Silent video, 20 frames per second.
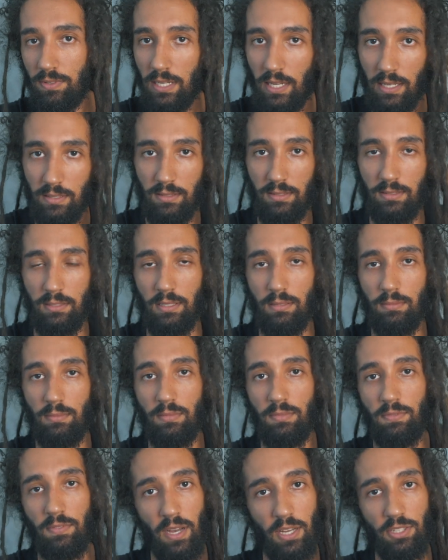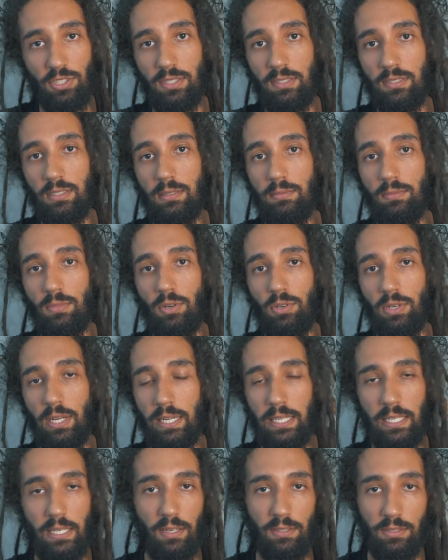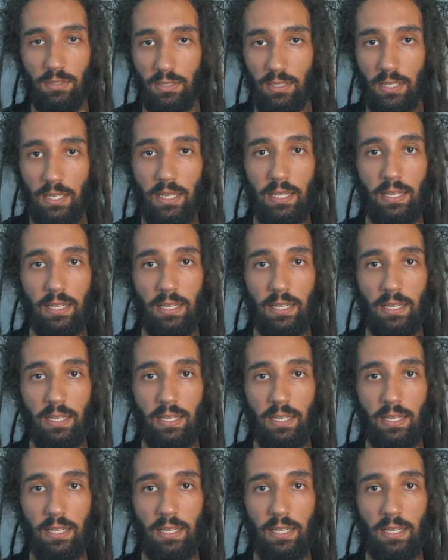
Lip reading: Nazism, fascism, or any other,